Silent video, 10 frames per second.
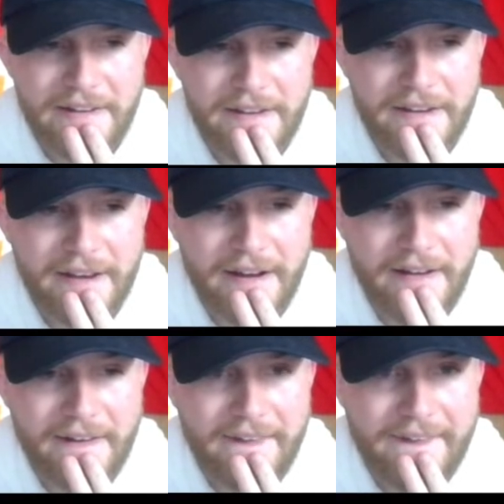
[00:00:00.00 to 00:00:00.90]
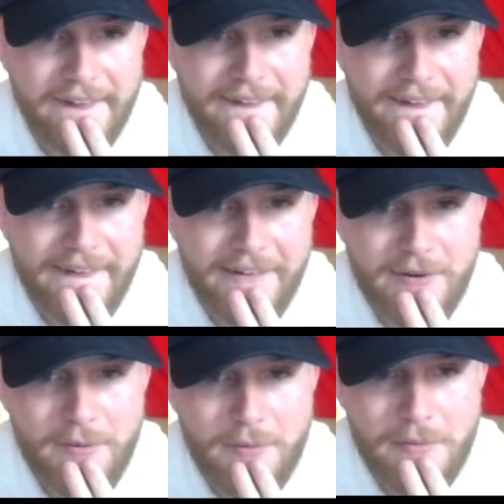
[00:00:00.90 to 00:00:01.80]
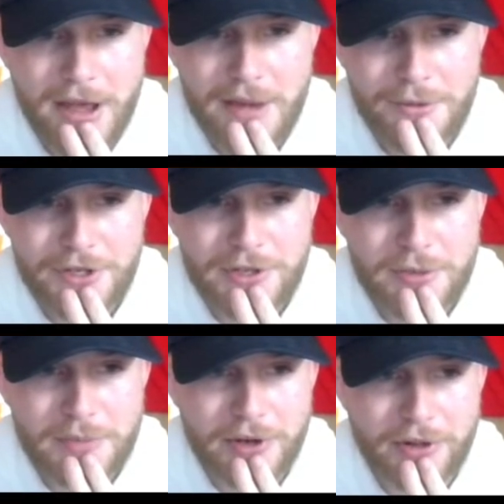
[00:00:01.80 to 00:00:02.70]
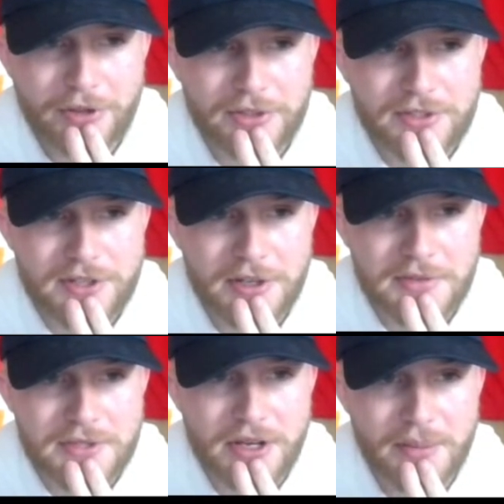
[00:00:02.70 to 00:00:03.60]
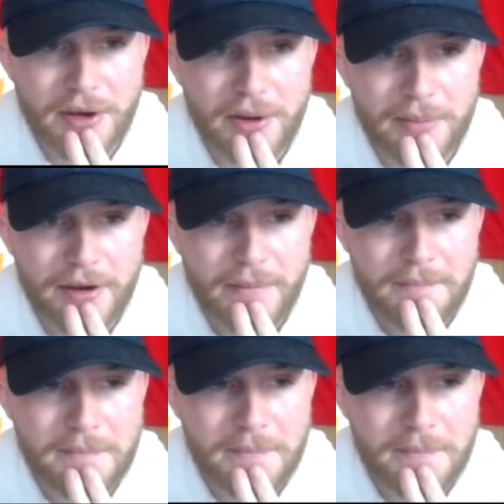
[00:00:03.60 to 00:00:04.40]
Yeah. Maybe we do put a little something on him, huh?